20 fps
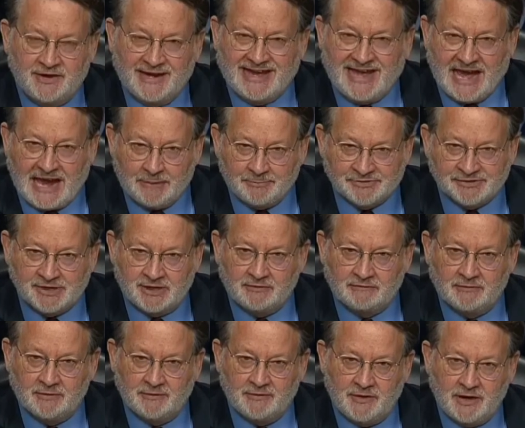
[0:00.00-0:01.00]
the gaps
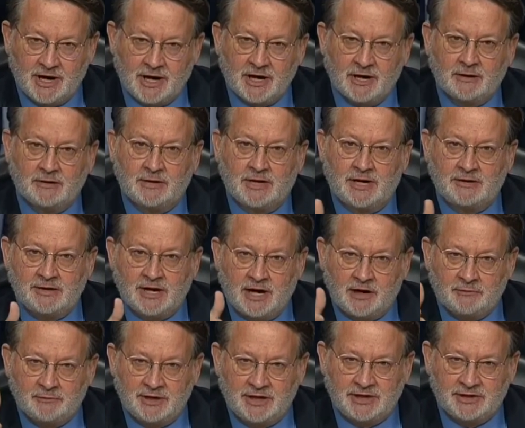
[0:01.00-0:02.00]
that were there and, and
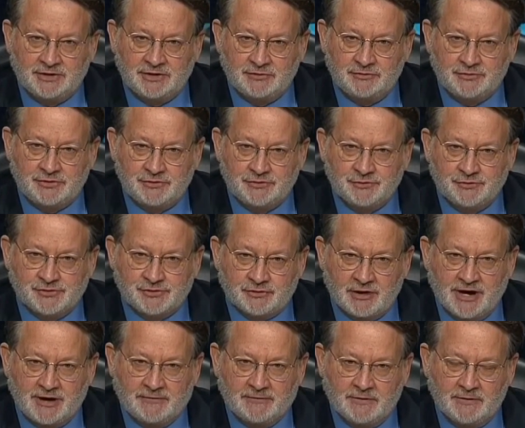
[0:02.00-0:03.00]
how we need to, to
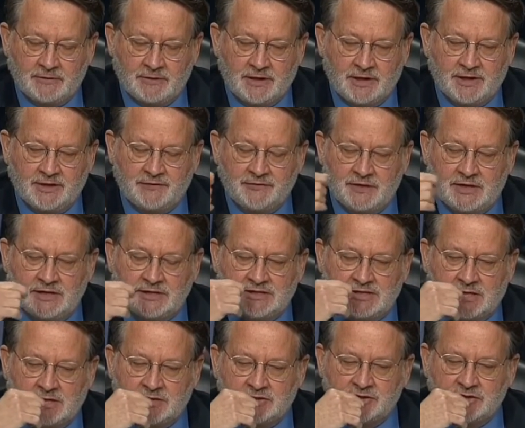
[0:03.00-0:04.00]
strengthen uh, the
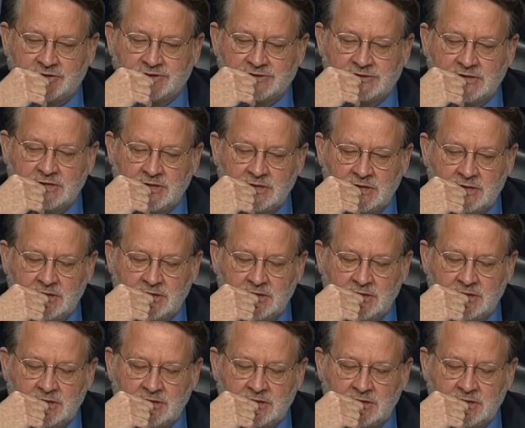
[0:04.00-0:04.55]
intelligence.